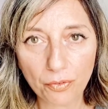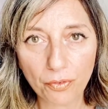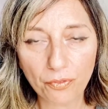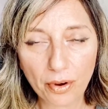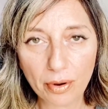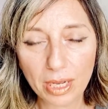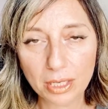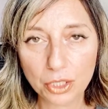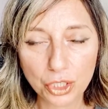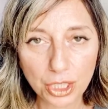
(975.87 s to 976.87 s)
very
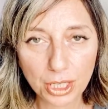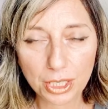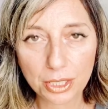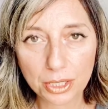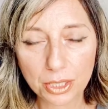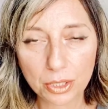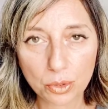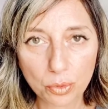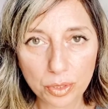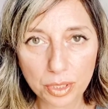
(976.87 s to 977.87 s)
genius
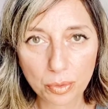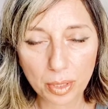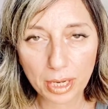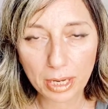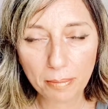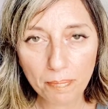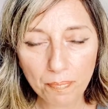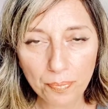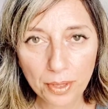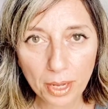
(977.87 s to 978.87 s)
sorcery
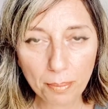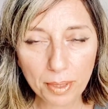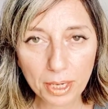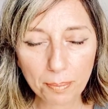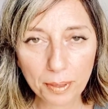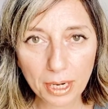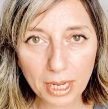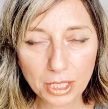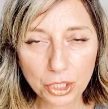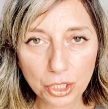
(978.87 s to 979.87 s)
and
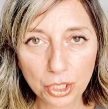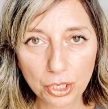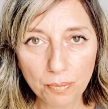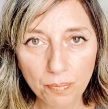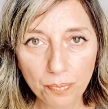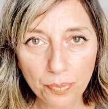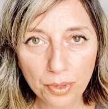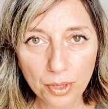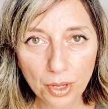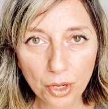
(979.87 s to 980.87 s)
manipulation
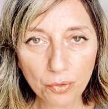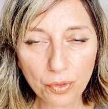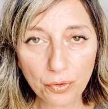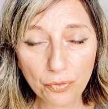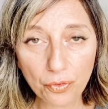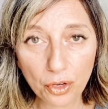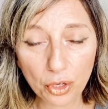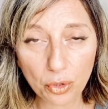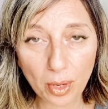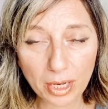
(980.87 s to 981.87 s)
over the
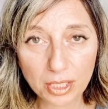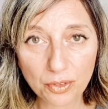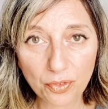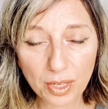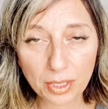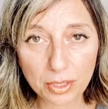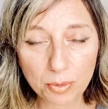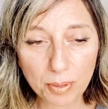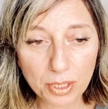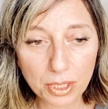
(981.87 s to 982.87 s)
flu and its figures,
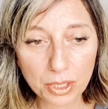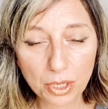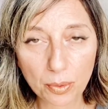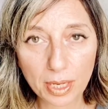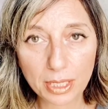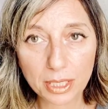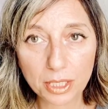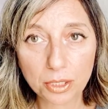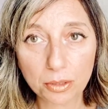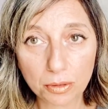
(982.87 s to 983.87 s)
because it's so easy
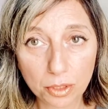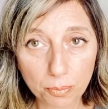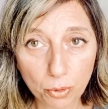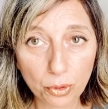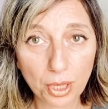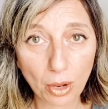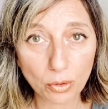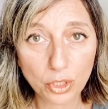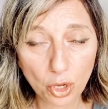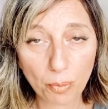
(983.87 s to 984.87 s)
to put that
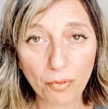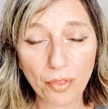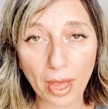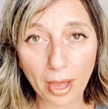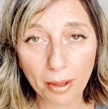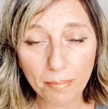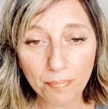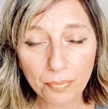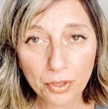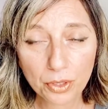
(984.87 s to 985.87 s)
on top of that.
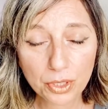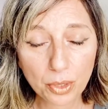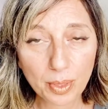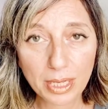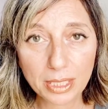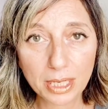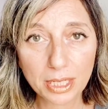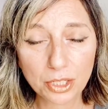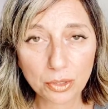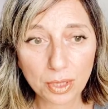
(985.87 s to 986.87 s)
You can so easily
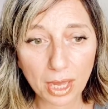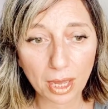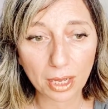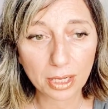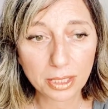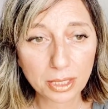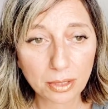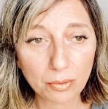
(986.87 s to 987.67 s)
do that. The